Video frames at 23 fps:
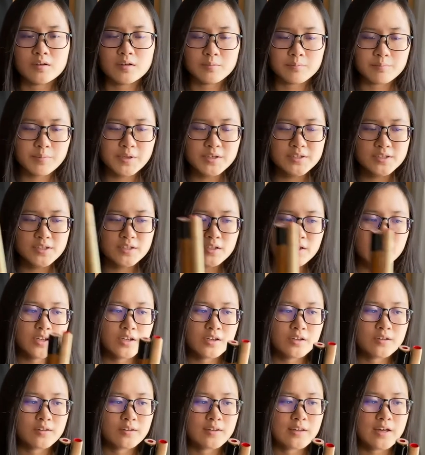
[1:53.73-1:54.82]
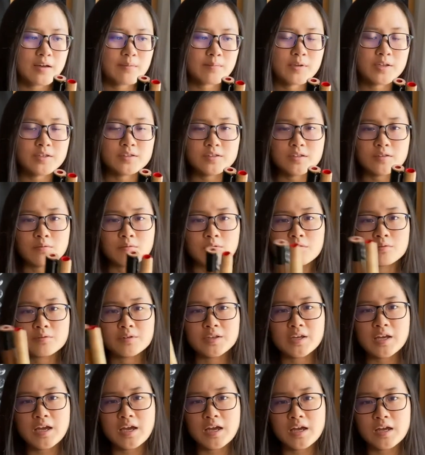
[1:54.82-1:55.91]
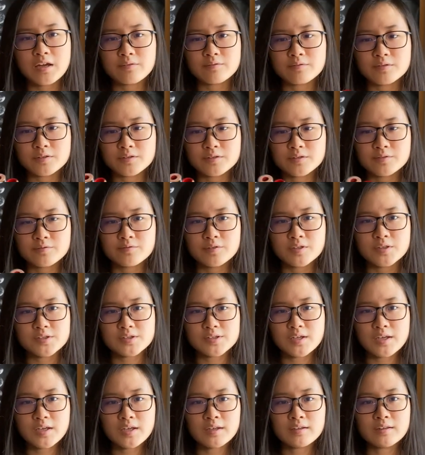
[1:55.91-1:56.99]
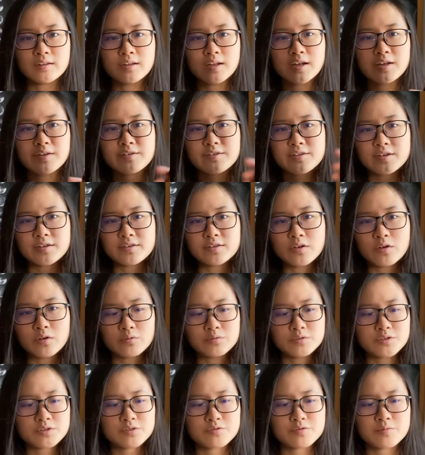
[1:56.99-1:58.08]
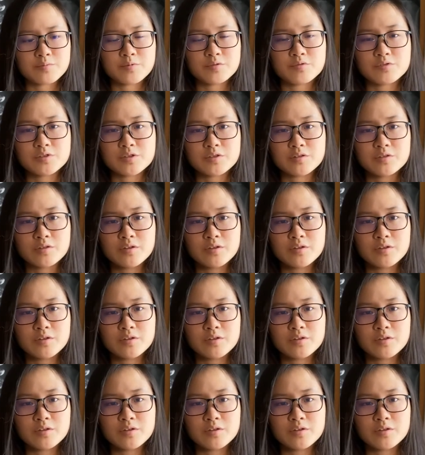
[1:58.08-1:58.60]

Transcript: Basically, that means it will only have the difference in length and hole distribution.